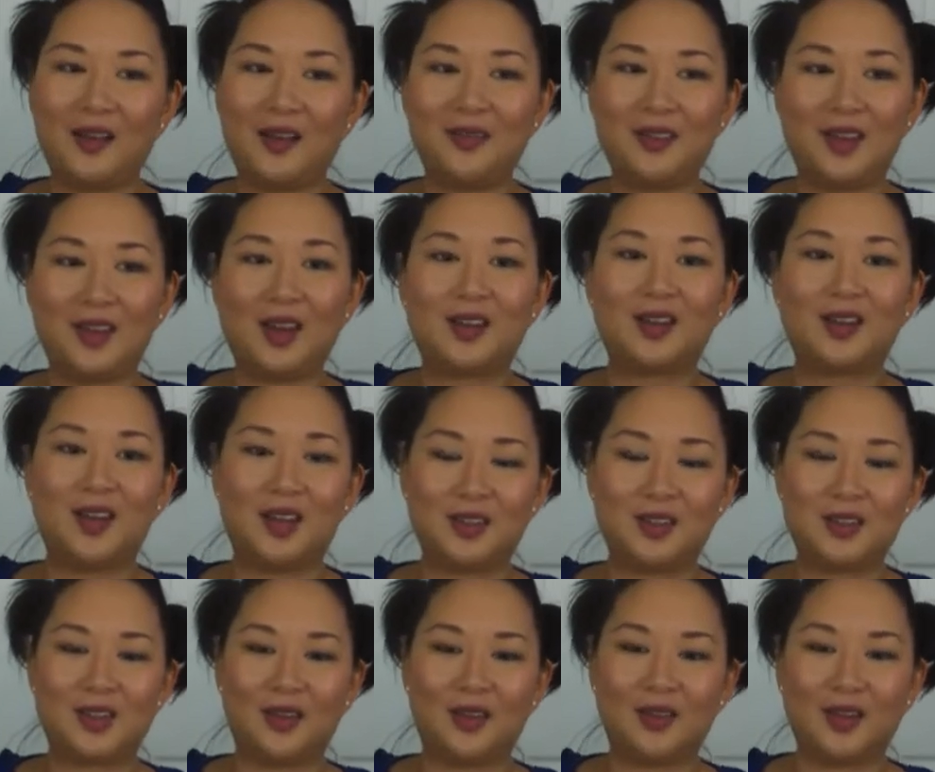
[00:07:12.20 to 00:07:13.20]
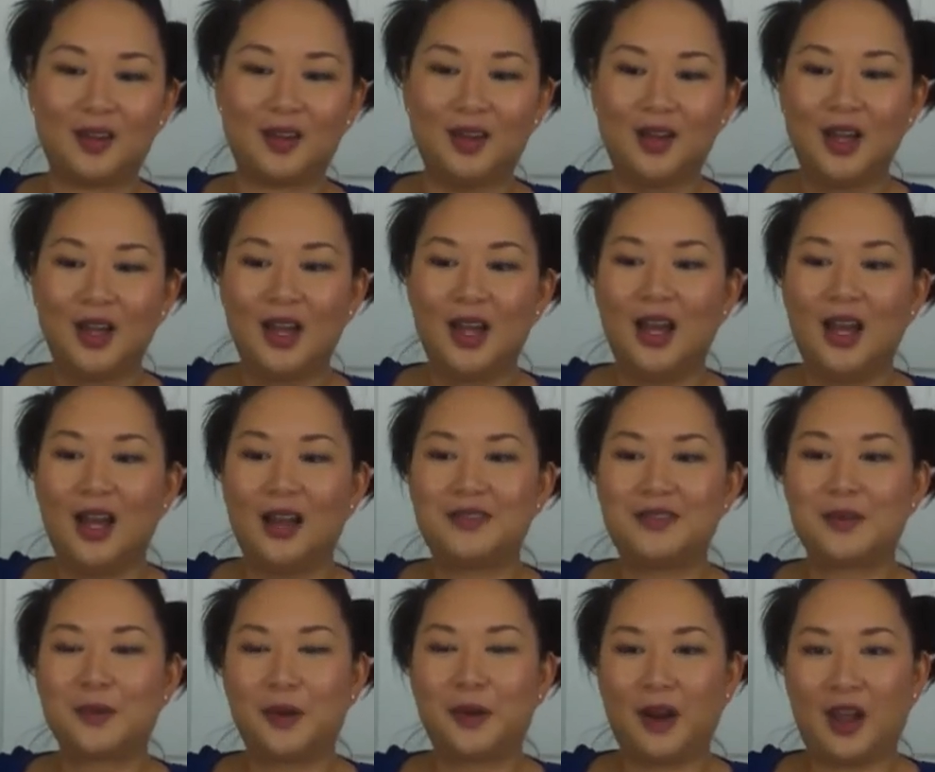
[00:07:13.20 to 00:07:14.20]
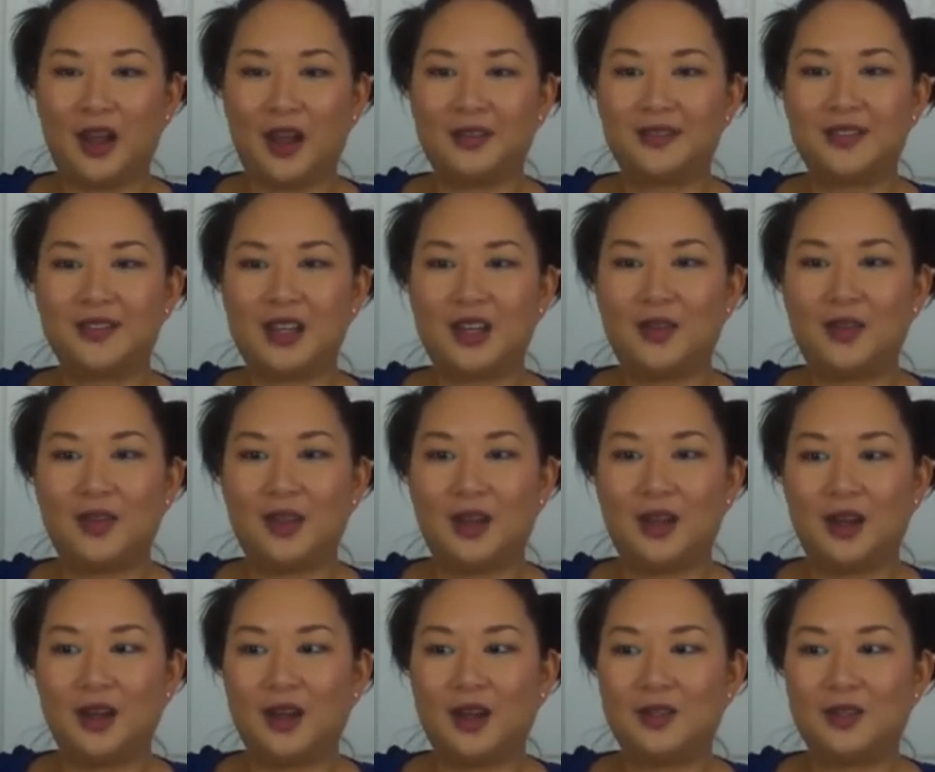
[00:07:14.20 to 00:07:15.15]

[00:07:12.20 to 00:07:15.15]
a lot of clutter down there. I have some crafts down there.